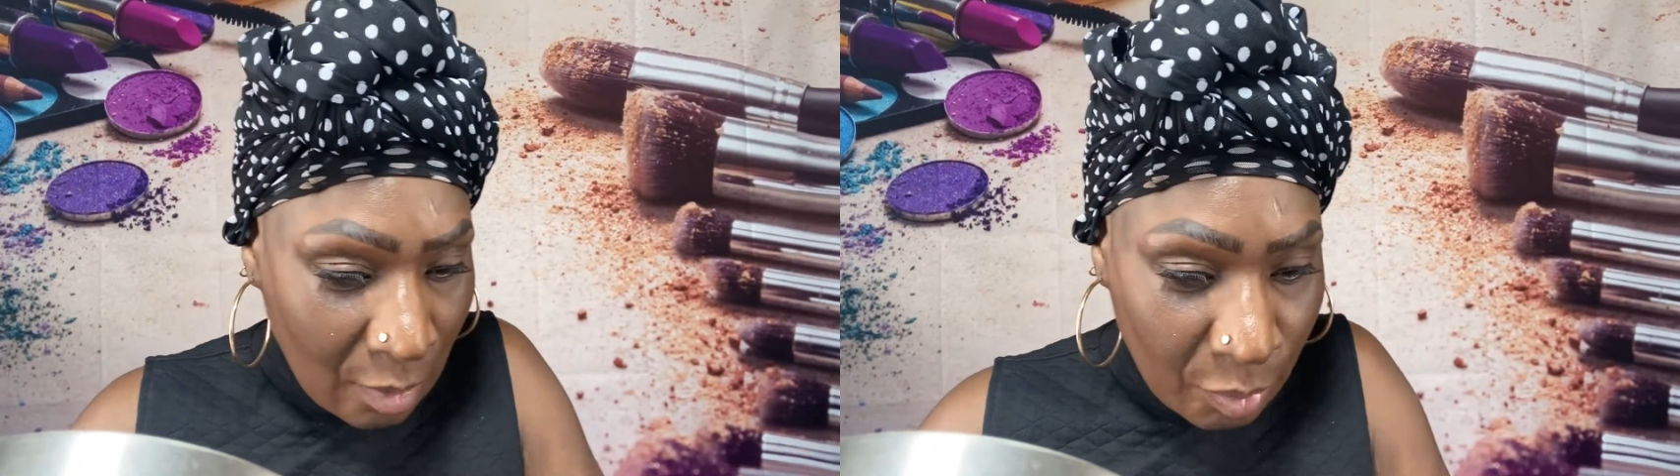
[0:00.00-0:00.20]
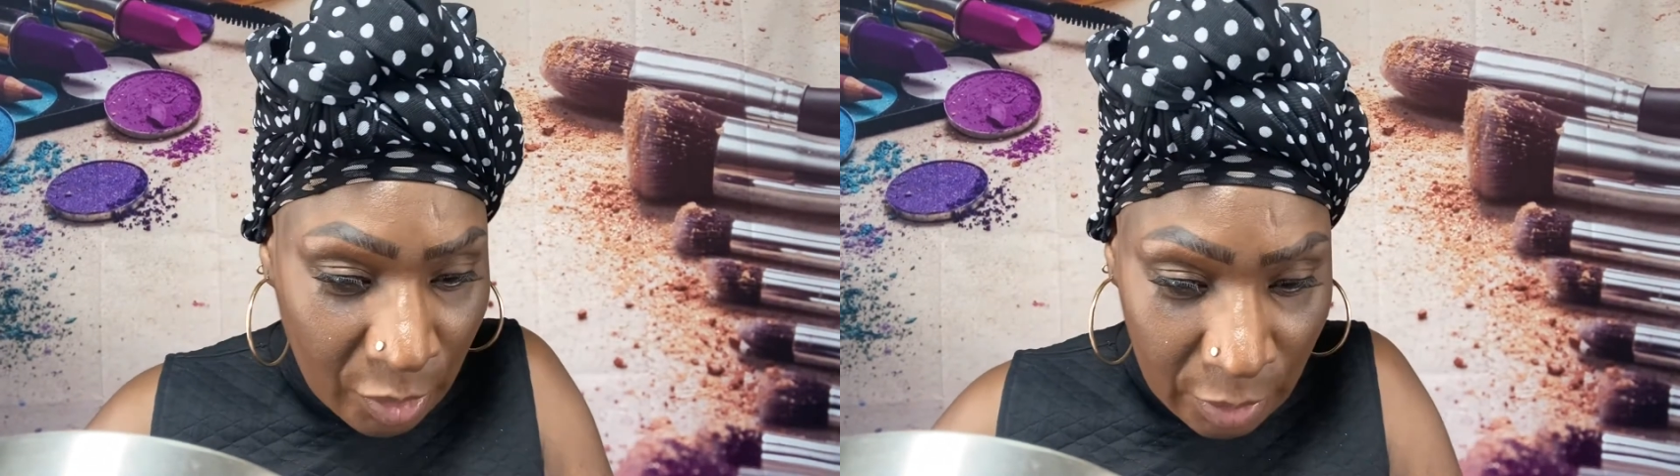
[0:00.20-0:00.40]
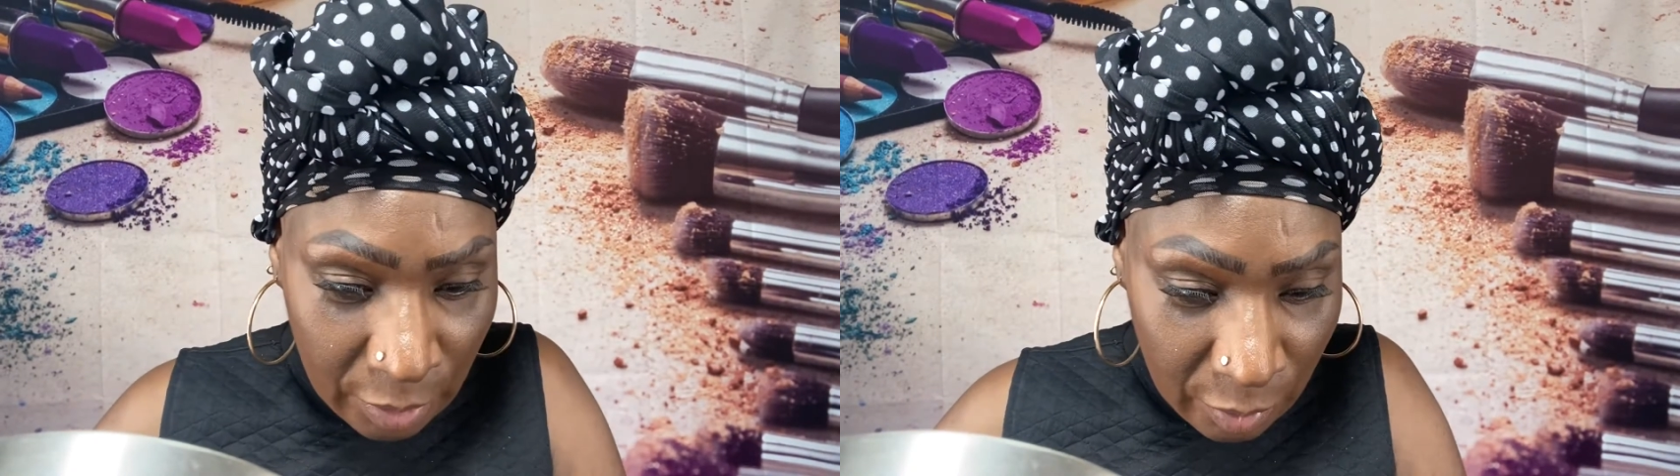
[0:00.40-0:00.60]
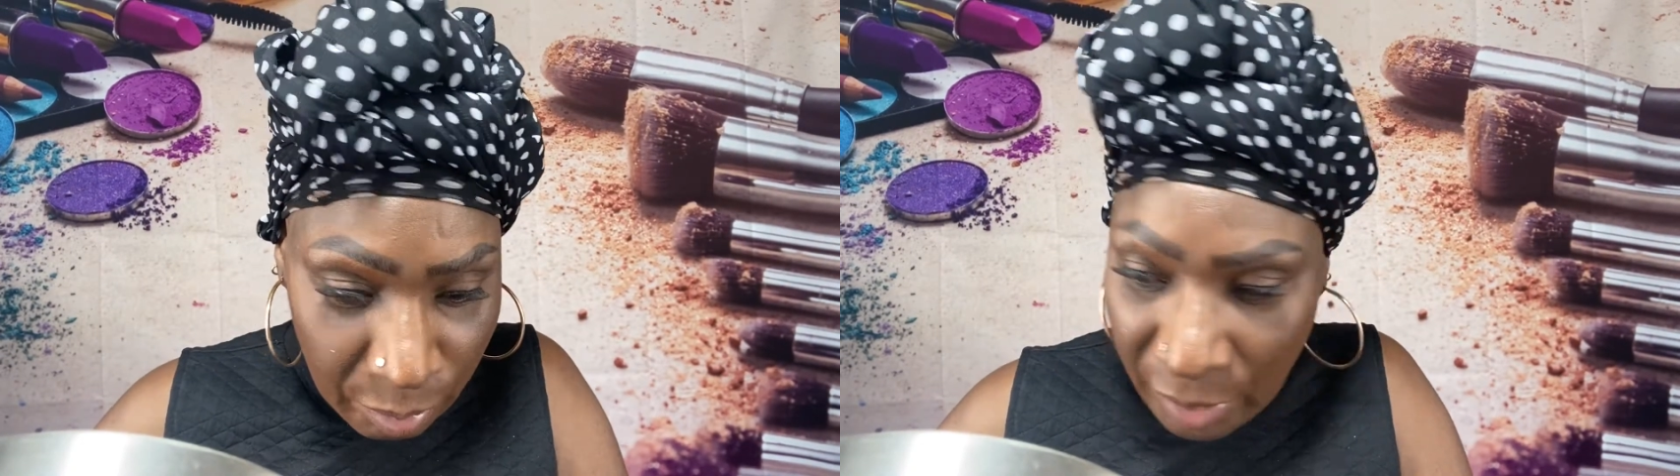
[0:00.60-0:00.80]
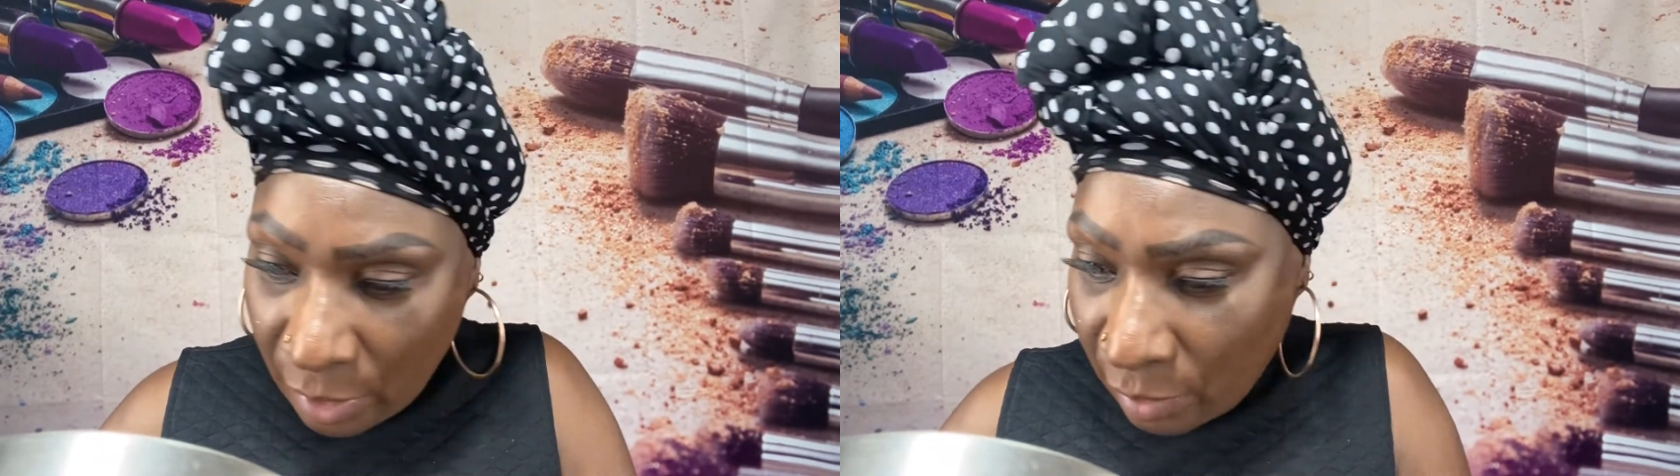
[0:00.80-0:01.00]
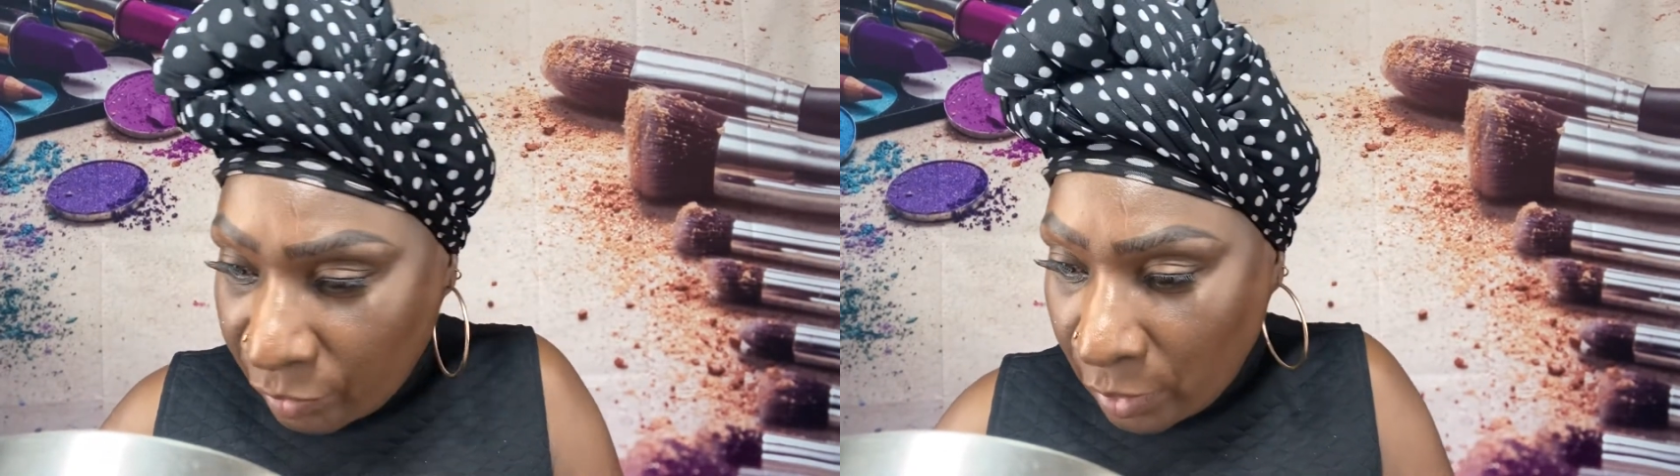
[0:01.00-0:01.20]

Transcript: Put a little bit of